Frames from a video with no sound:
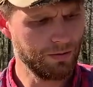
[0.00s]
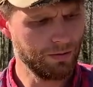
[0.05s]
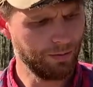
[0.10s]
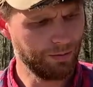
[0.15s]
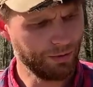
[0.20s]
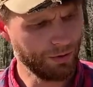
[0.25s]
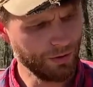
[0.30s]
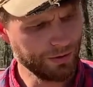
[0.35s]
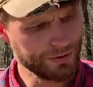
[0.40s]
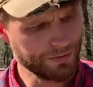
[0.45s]

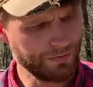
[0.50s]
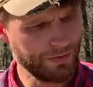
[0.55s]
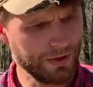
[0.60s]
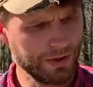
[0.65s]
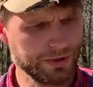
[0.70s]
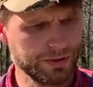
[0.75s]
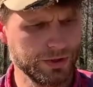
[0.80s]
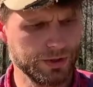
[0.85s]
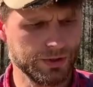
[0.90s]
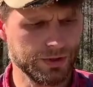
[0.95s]
Pros of
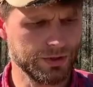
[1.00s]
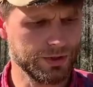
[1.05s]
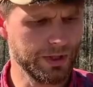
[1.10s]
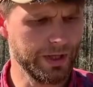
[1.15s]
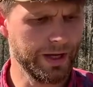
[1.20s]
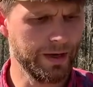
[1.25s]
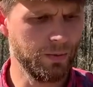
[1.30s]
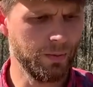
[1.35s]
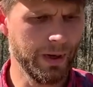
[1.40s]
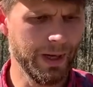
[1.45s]
this is it's
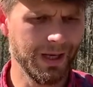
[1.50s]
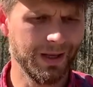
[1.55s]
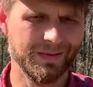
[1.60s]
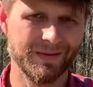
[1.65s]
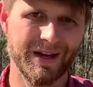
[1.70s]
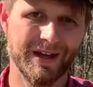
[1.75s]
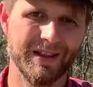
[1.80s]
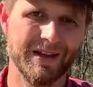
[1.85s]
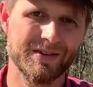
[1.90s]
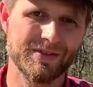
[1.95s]
lightweight.
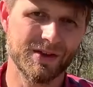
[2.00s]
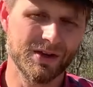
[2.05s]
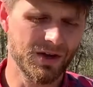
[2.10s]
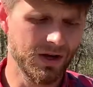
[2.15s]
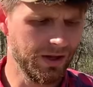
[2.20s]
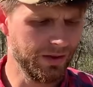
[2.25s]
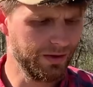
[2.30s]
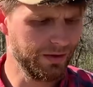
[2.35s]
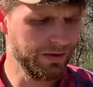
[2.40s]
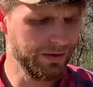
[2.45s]
I like the
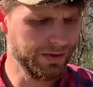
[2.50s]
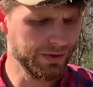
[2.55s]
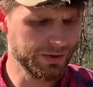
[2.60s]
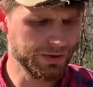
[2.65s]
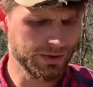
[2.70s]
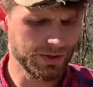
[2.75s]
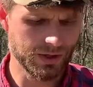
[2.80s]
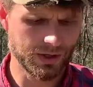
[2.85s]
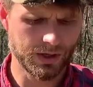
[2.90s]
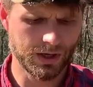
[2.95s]
color.
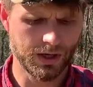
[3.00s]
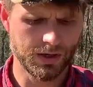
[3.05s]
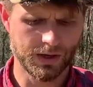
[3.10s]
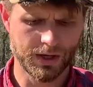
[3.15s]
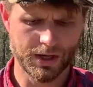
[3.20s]
This kind of